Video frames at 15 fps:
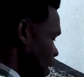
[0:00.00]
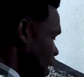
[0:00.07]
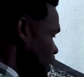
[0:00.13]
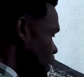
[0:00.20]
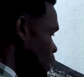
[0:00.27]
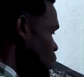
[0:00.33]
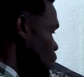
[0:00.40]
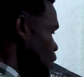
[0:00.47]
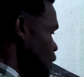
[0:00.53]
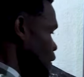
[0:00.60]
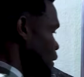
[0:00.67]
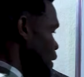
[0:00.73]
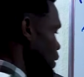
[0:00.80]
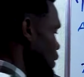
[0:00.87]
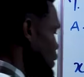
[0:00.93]
at the end of the
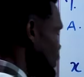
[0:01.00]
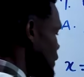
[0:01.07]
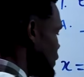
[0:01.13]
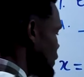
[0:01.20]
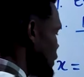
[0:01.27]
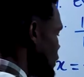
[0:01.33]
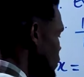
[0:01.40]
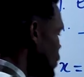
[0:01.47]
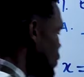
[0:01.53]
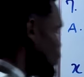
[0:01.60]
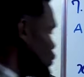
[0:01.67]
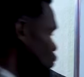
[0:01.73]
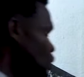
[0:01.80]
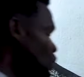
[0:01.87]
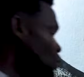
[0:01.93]
day, this is
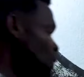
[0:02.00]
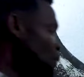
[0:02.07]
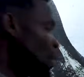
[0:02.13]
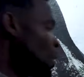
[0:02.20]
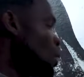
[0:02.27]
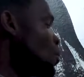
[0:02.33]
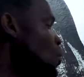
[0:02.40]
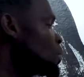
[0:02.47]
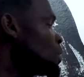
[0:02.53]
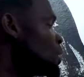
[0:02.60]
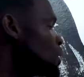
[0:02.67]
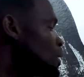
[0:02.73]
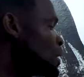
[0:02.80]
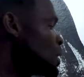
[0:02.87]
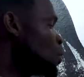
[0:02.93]
equals to, what
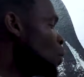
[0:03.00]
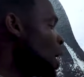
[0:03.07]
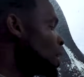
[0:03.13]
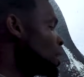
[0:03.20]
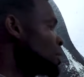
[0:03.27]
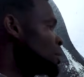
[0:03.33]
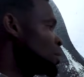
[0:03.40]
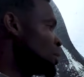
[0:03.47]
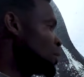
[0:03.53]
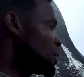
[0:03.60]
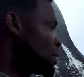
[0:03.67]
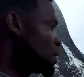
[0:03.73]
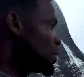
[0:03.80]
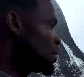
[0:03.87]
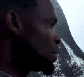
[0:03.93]
is dy
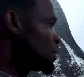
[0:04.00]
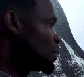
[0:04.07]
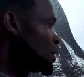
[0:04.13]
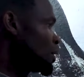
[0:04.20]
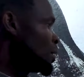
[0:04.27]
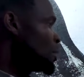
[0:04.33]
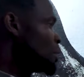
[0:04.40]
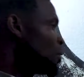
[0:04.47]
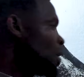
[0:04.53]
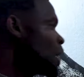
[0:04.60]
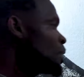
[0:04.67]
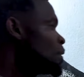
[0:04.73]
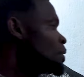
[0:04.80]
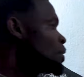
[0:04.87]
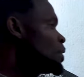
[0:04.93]
dt? dy
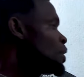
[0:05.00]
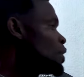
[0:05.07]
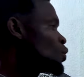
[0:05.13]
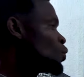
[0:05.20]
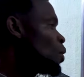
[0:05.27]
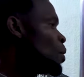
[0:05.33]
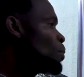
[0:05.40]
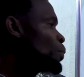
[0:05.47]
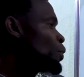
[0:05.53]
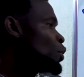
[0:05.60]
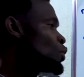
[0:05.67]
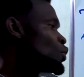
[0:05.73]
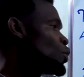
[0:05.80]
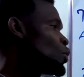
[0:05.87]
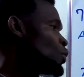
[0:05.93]
dt is 1
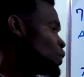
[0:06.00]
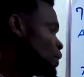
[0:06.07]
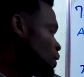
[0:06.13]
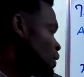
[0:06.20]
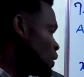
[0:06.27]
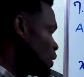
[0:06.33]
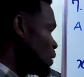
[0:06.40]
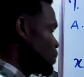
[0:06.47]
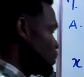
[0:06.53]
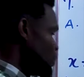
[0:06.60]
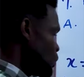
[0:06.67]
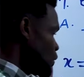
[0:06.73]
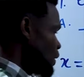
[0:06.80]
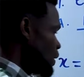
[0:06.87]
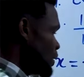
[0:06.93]
plus cos t.
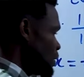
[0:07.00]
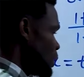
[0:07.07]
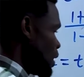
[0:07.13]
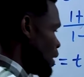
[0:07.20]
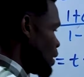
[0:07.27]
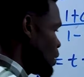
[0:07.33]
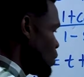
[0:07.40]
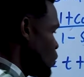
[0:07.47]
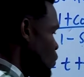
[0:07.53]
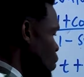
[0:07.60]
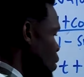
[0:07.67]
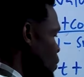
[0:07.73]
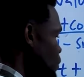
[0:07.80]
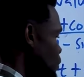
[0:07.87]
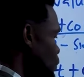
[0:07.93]
Put it there,
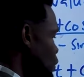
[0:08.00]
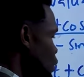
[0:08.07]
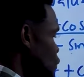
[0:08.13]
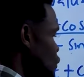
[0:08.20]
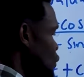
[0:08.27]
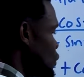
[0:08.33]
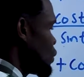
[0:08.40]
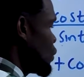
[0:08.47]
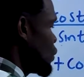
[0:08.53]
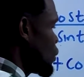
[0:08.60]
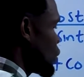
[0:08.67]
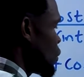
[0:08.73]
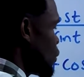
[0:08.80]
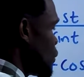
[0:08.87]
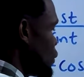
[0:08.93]
1 plus
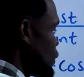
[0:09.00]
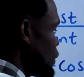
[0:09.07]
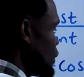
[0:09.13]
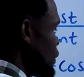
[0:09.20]
cos